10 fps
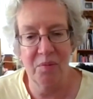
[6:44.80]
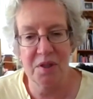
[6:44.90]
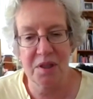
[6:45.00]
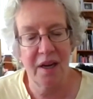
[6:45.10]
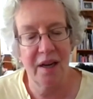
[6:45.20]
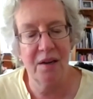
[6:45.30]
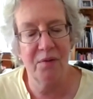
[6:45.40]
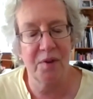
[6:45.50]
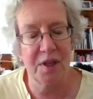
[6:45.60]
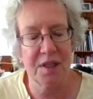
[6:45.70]
was kind
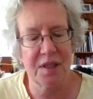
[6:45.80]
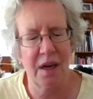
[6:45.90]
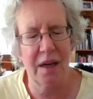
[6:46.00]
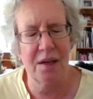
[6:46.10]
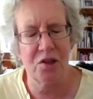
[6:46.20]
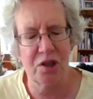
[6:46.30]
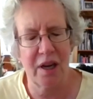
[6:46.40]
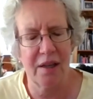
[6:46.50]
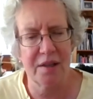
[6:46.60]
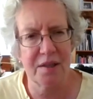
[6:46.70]
of astonished,
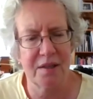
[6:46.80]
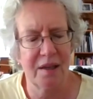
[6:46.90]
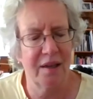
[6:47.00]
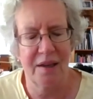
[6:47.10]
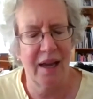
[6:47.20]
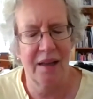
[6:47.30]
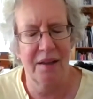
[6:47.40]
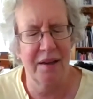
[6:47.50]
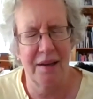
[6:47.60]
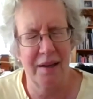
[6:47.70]
Alice, uh,
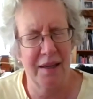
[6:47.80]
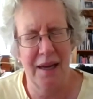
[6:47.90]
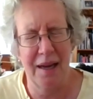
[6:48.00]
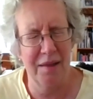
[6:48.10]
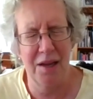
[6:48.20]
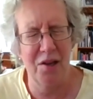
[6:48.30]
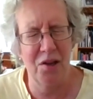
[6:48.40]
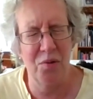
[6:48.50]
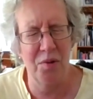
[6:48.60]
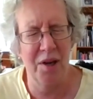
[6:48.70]
Alan, again that
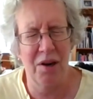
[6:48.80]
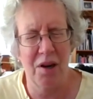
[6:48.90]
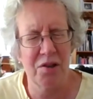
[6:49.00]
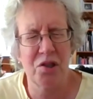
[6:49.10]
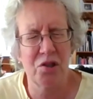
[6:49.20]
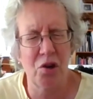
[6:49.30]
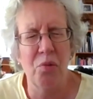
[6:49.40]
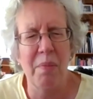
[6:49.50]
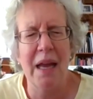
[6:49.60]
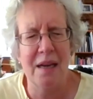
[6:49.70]
you there are so
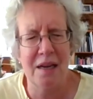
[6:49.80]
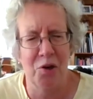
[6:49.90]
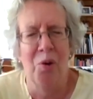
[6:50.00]
many